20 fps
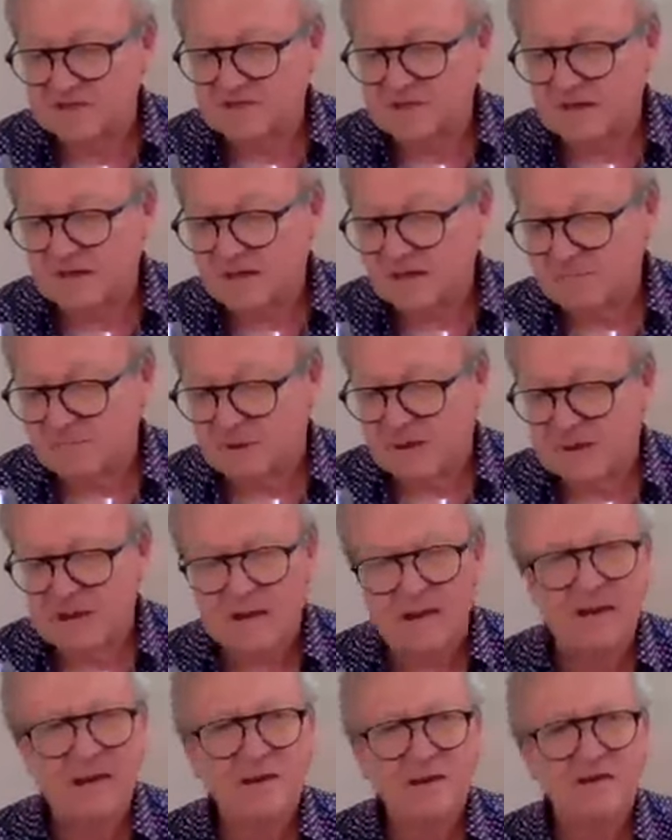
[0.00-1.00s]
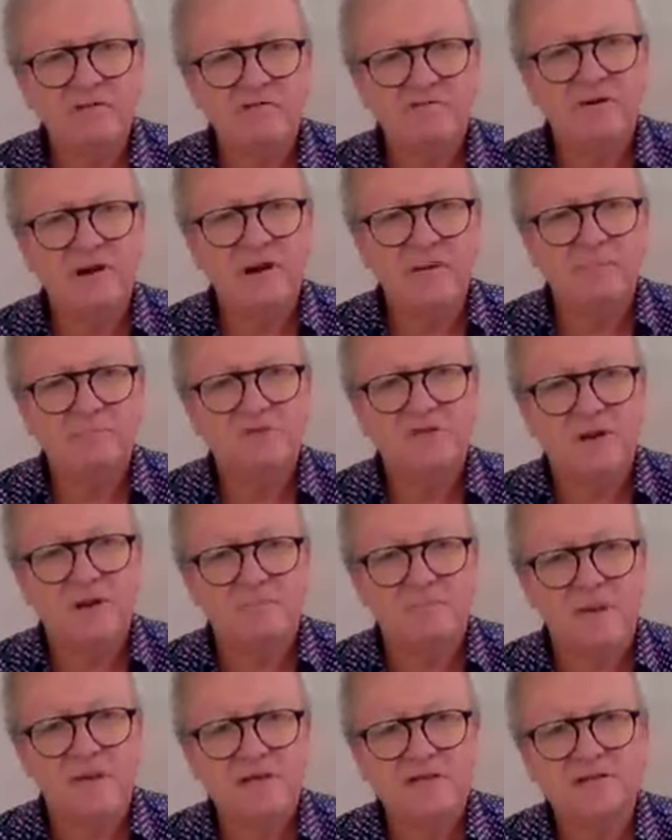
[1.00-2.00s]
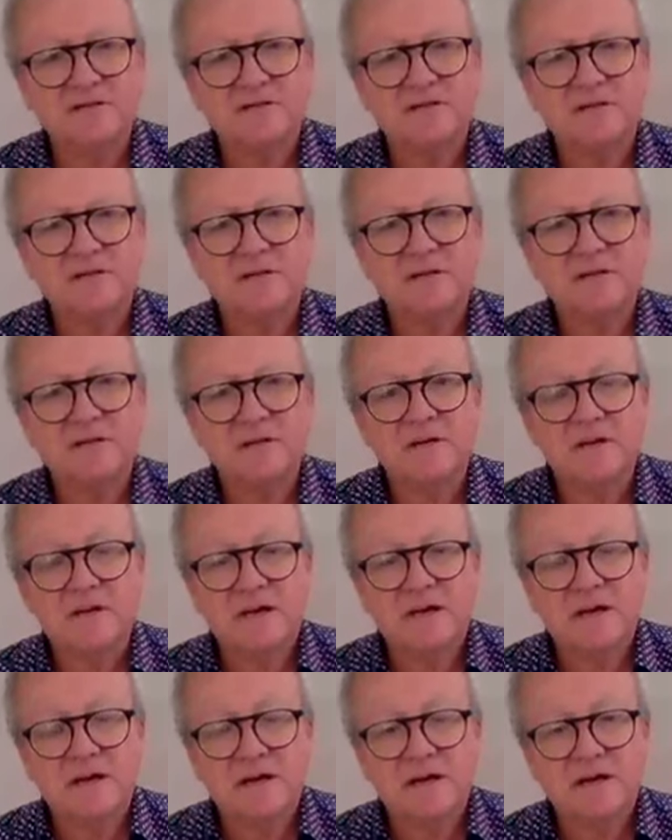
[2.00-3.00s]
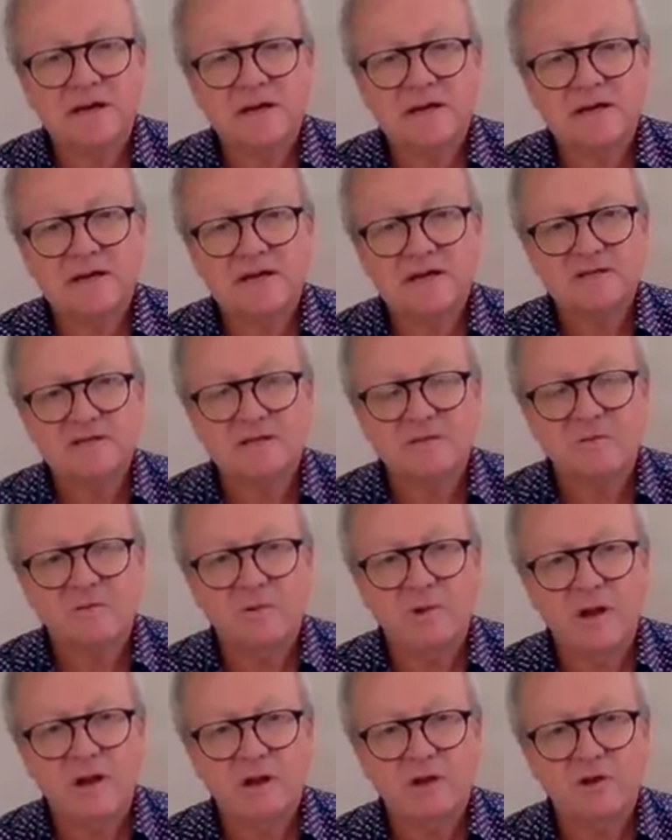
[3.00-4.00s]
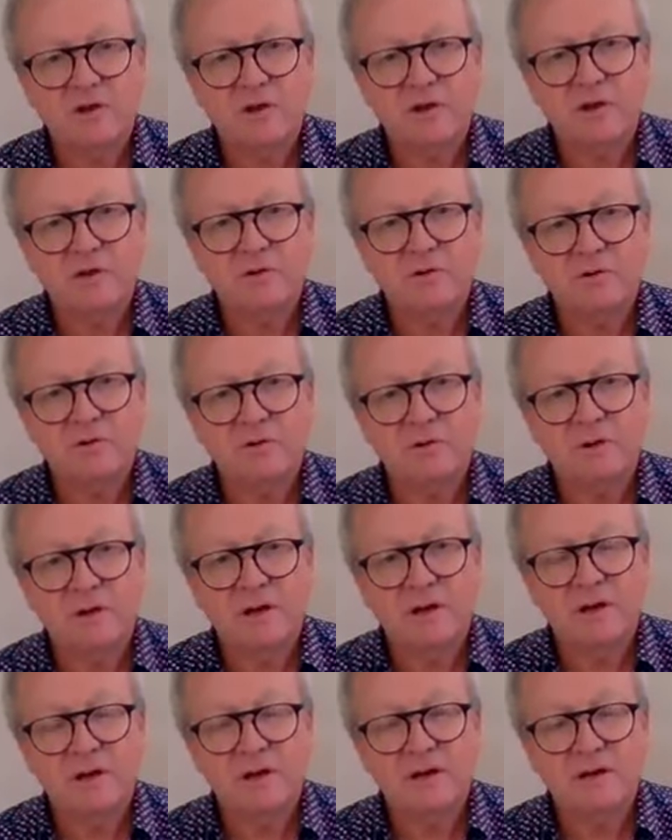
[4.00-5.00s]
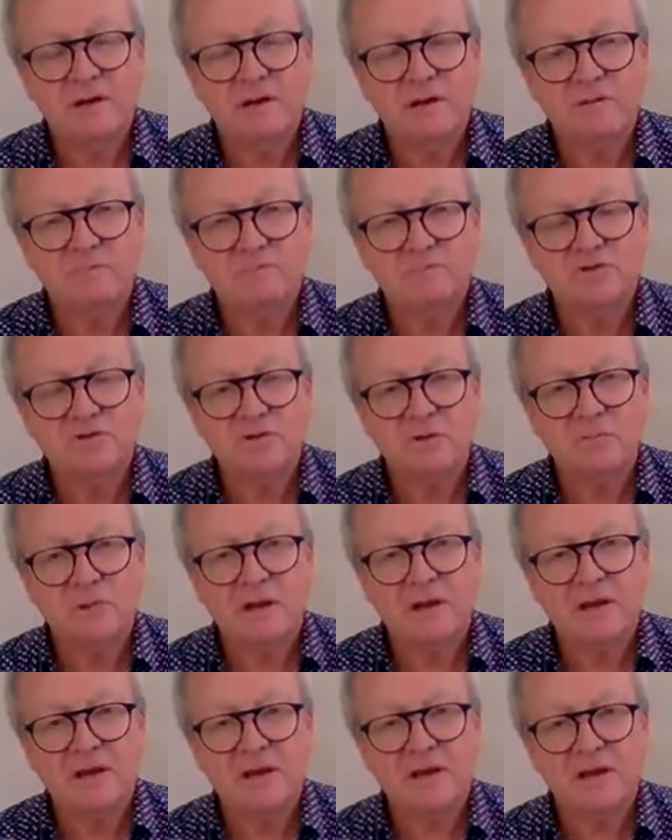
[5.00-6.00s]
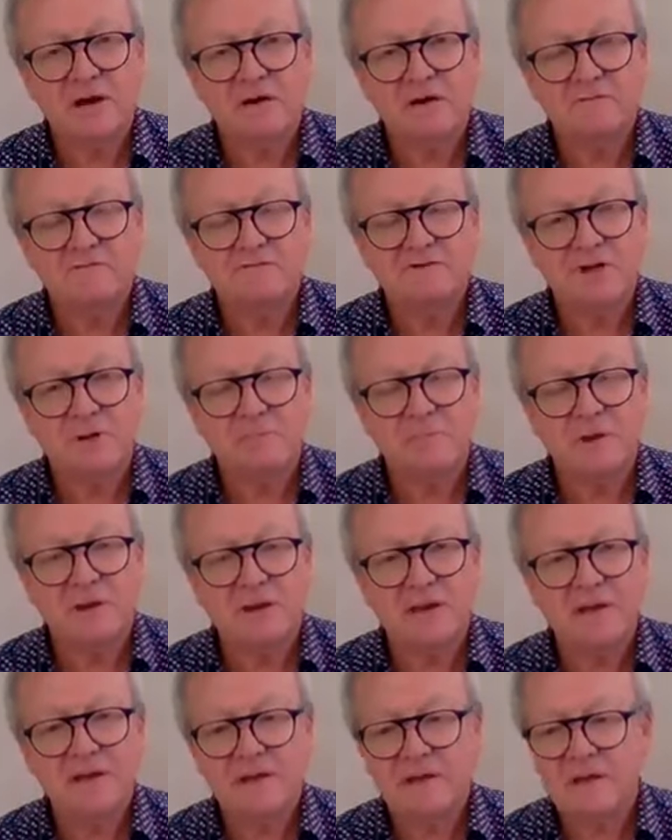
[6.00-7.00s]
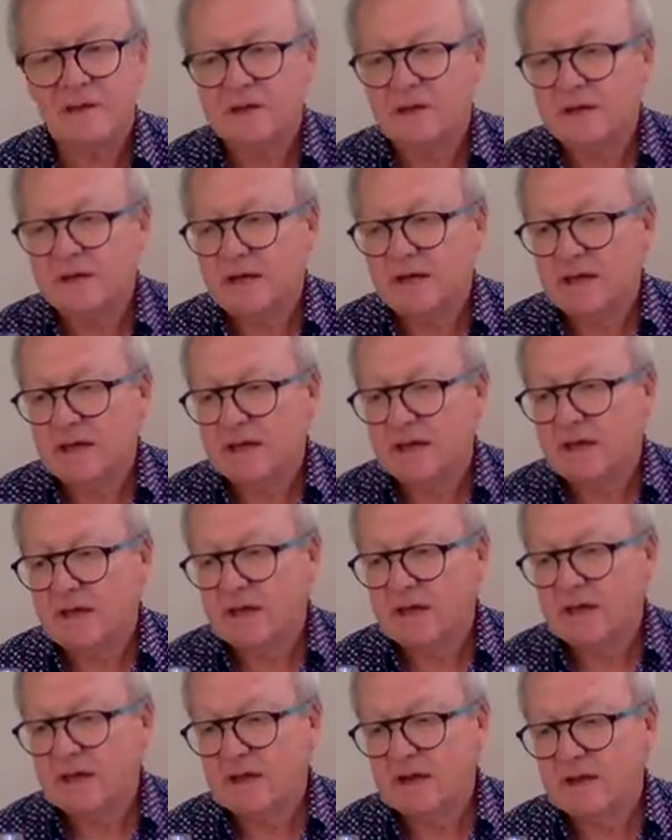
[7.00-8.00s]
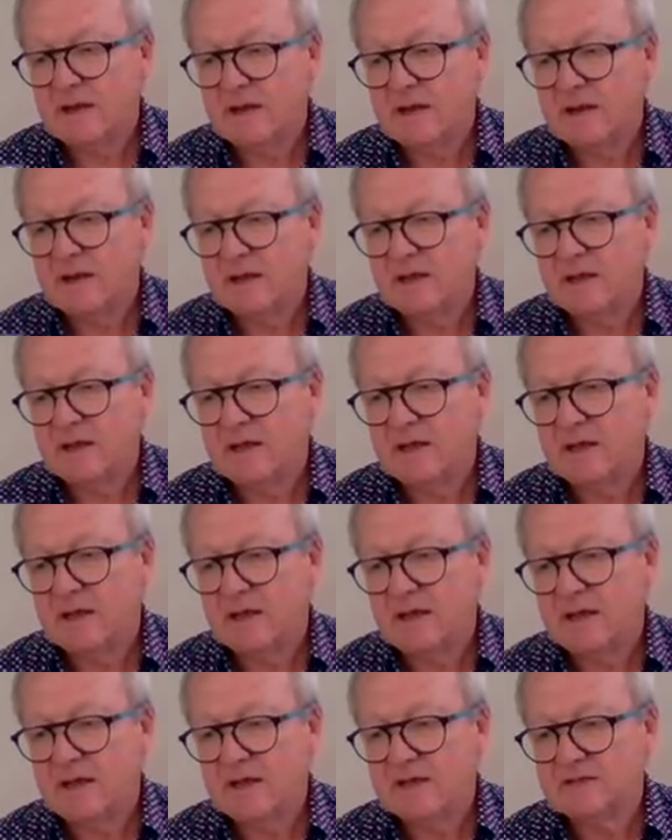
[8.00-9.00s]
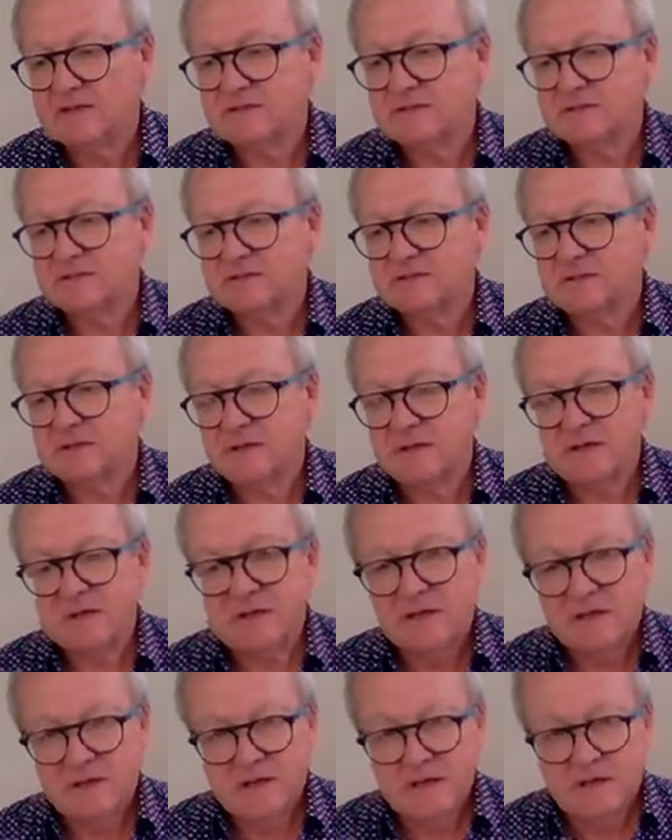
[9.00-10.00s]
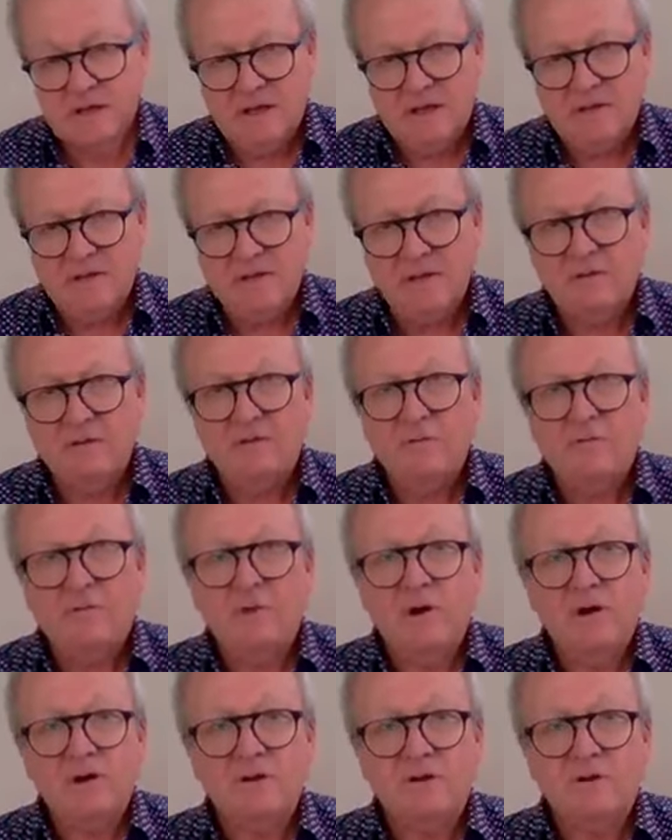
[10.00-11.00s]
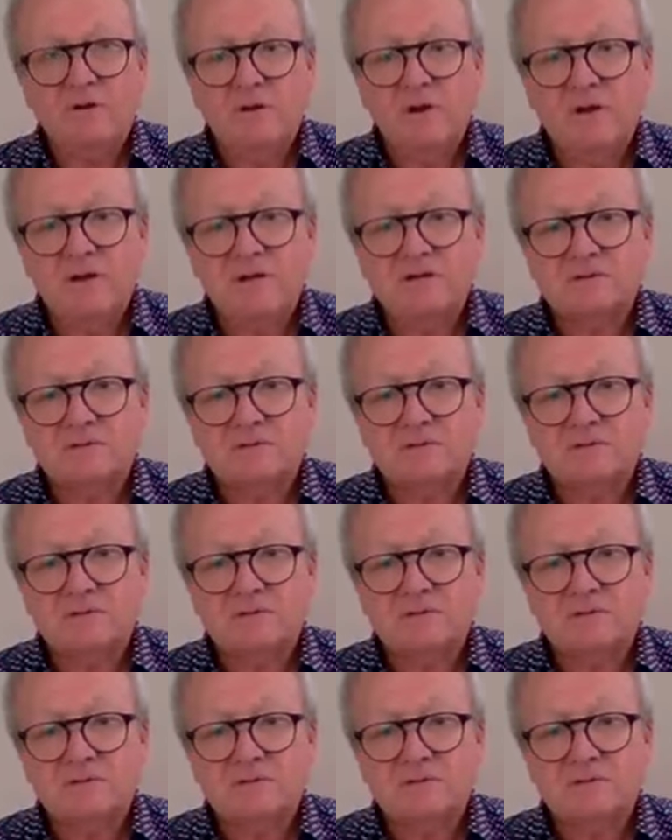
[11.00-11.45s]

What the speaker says: designed by Philippe James. He is a well-known sommelier out of Champagne, and he has worked